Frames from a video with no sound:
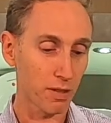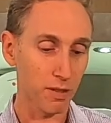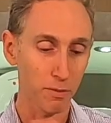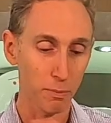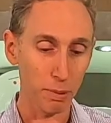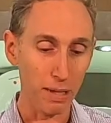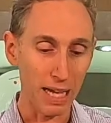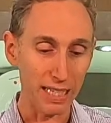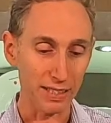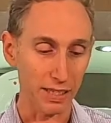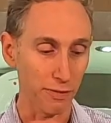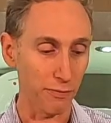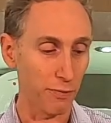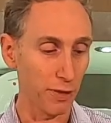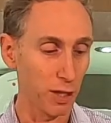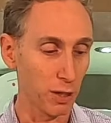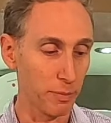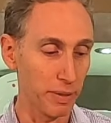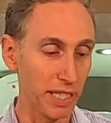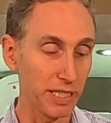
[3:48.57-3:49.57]
plastic
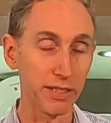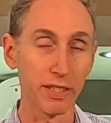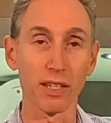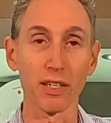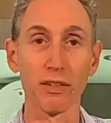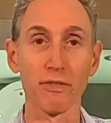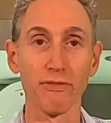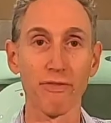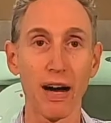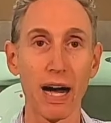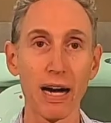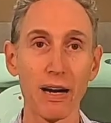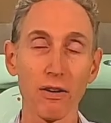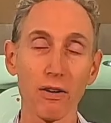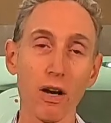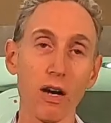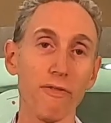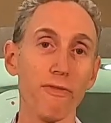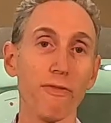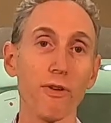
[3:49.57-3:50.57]
film isn't going to fire
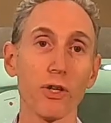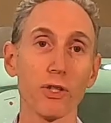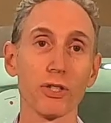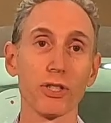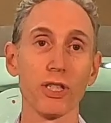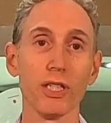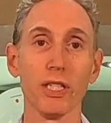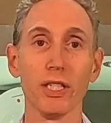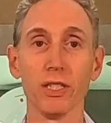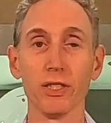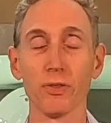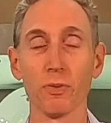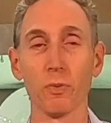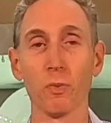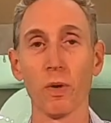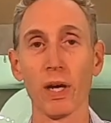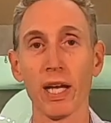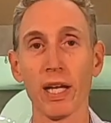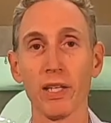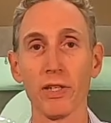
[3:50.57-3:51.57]
off, versus
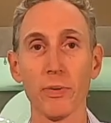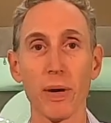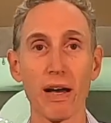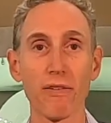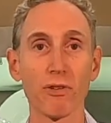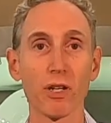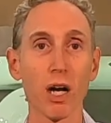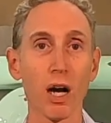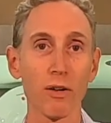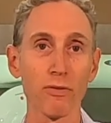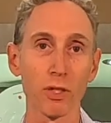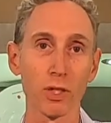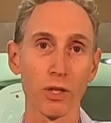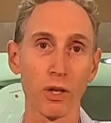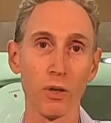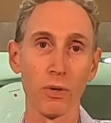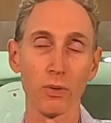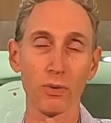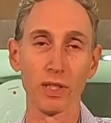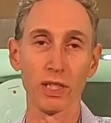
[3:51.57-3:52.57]
when you have cover
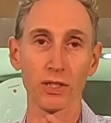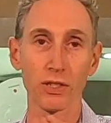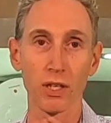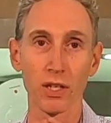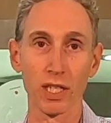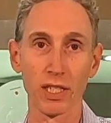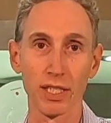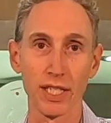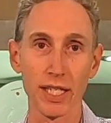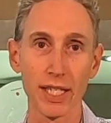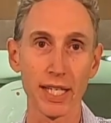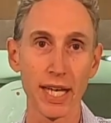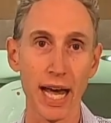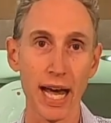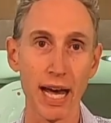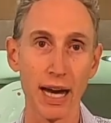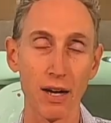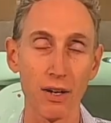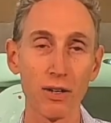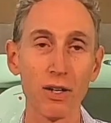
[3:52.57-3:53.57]
coat that's on a
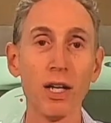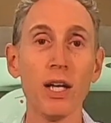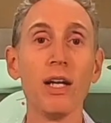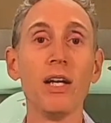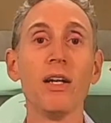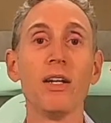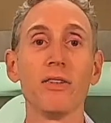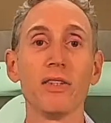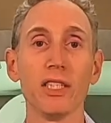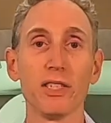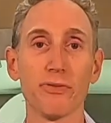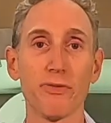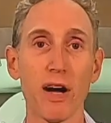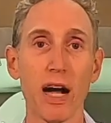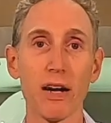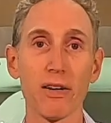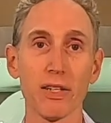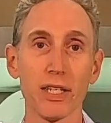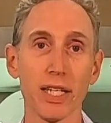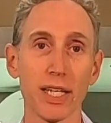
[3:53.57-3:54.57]
decal that's
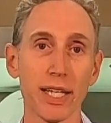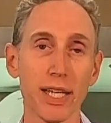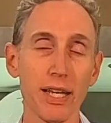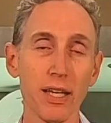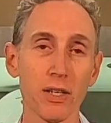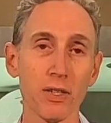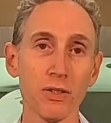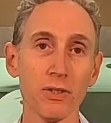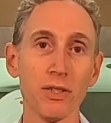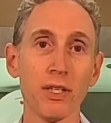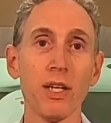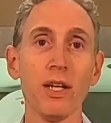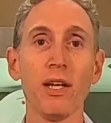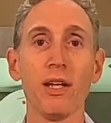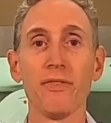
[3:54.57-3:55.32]
fired in a kiln,